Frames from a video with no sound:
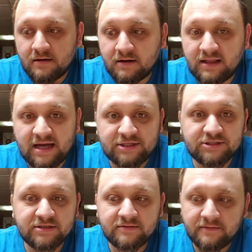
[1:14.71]

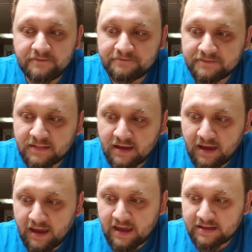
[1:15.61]
collection,
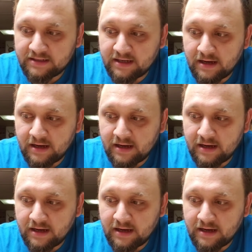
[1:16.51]
and